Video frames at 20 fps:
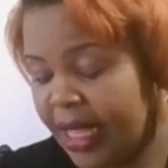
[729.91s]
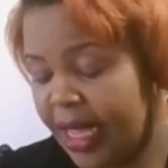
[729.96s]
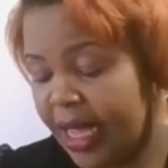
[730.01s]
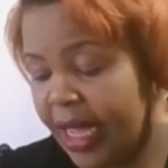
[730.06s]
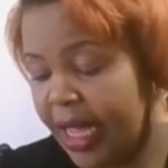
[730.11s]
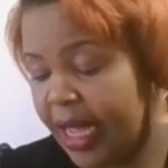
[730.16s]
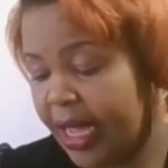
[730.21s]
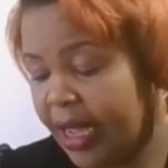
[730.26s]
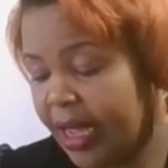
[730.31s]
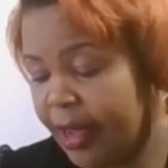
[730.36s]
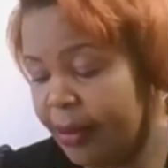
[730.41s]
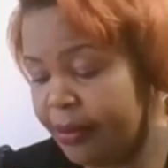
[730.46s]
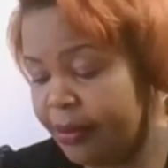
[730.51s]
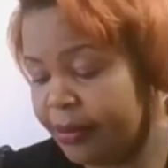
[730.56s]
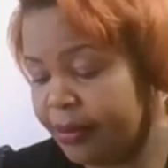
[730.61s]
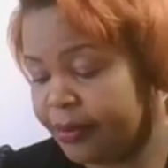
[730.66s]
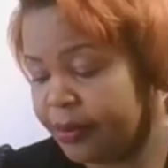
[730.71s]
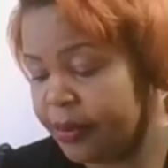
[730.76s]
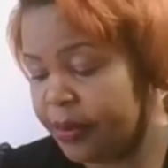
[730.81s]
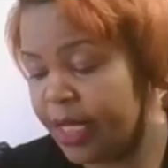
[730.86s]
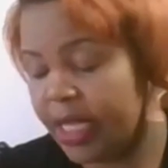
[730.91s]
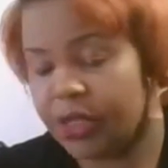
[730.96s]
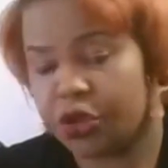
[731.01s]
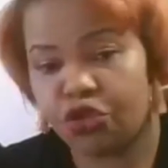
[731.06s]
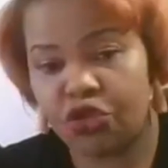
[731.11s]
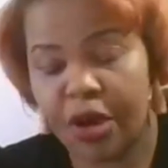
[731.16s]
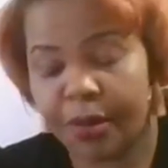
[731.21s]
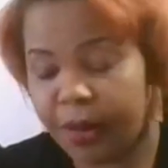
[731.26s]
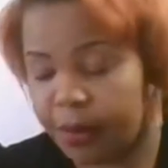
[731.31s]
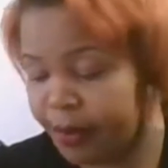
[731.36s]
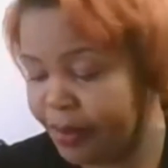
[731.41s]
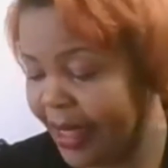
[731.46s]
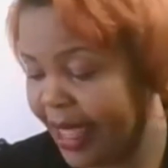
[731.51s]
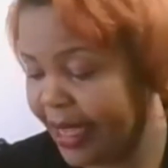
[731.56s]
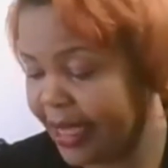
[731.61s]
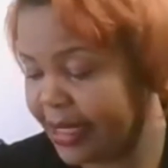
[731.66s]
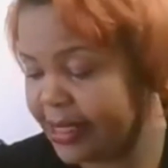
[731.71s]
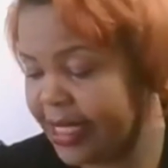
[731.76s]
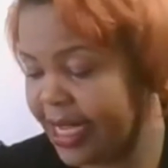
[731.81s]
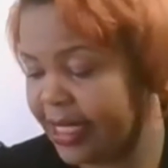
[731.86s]
There's trouble
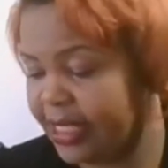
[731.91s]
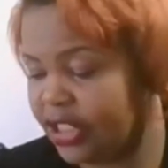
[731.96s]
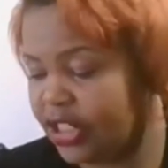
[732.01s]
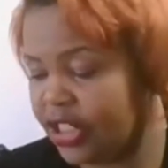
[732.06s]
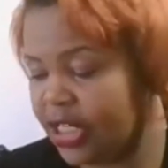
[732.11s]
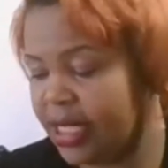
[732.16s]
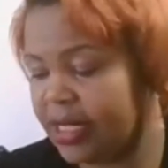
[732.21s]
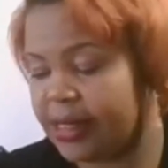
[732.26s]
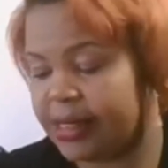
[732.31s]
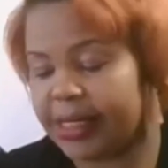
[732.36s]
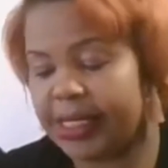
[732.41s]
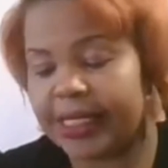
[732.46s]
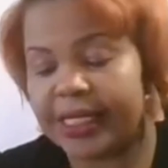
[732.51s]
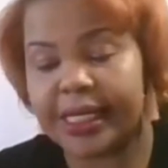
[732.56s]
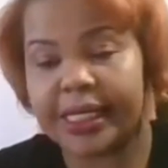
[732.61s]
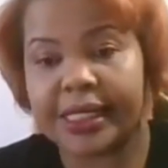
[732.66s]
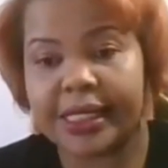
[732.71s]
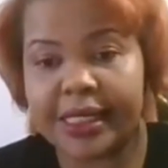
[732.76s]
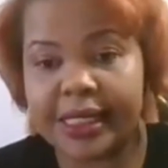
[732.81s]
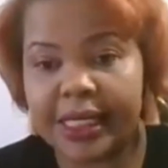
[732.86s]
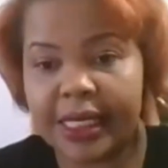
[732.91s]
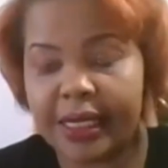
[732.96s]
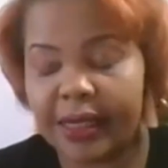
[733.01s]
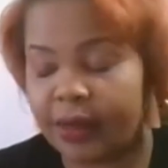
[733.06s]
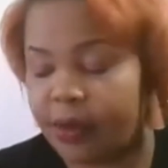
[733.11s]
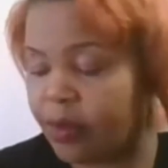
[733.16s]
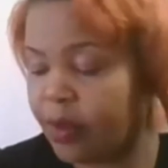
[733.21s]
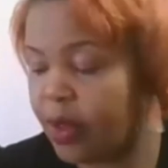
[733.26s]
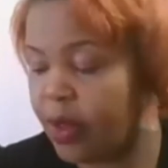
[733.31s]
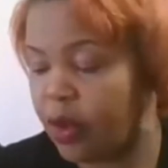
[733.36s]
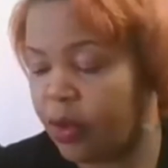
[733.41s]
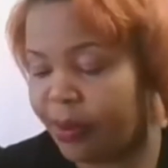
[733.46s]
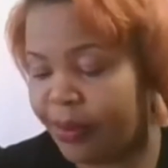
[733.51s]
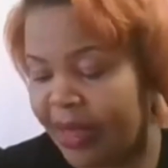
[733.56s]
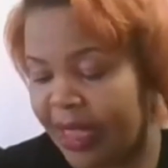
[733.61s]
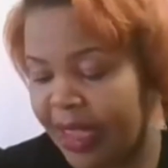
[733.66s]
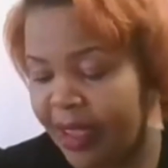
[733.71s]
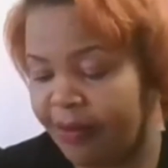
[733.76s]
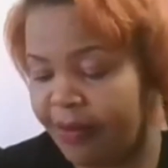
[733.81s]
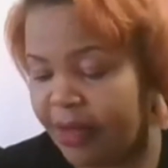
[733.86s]
paying attention, sitting still,
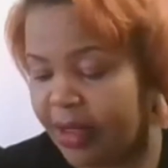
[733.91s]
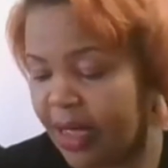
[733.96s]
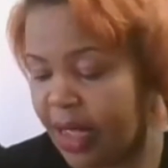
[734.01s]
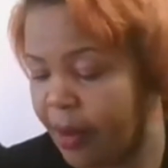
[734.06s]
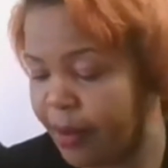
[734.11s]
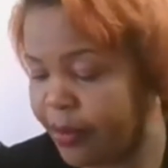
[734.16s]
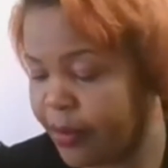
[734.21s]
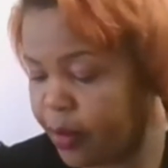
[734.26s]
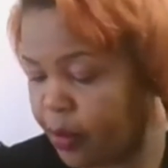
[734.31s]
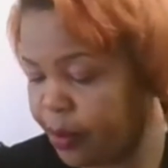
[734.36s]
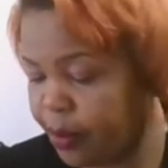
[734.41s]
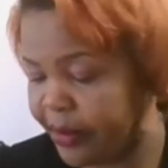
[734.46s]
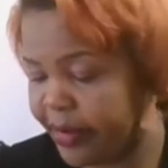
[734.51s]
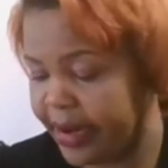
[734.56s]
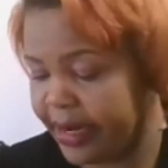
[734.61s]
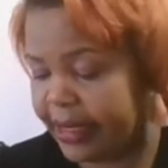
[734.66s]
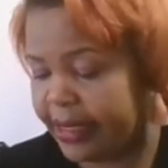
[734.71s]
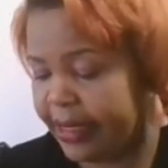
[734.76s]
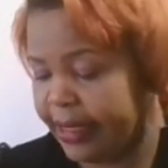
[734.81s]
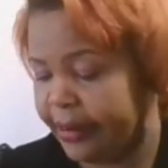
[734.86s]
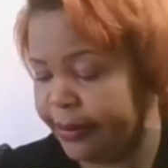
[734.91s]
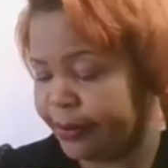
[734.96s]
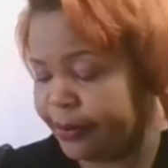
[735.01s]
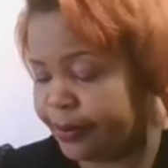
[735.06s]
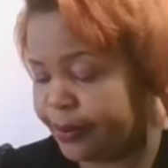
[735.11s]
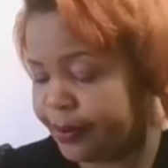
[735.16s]
behaving appropriately.